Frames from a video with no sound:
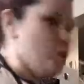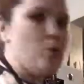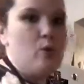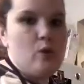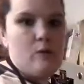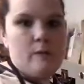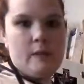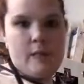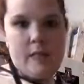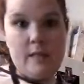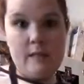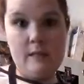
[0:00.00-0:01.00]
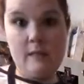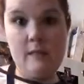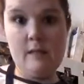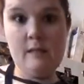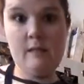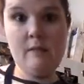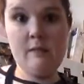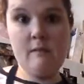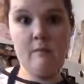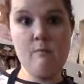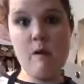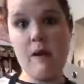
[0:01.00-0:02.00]
tool is
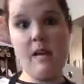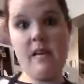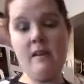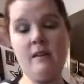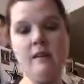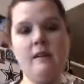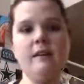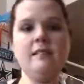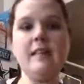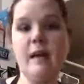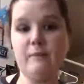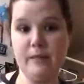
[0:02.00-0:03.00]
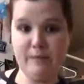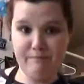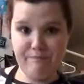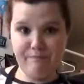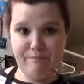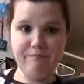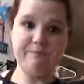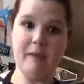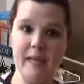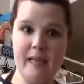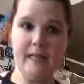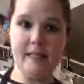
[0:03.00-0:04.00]
my tablet.
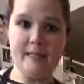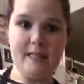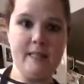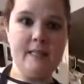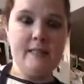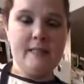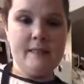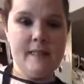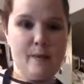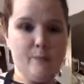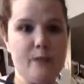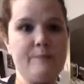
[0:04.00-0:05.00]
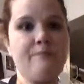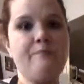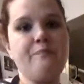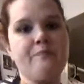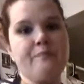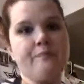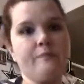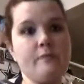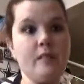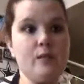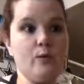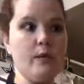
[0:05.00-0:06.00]
My Galaxy Tab 1
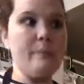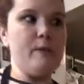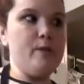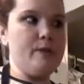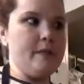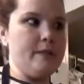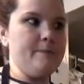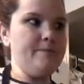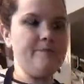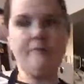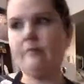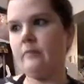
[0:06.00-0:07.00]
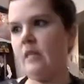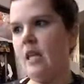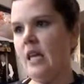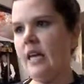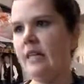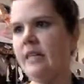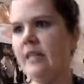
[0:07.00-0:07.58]
is what I'm using. And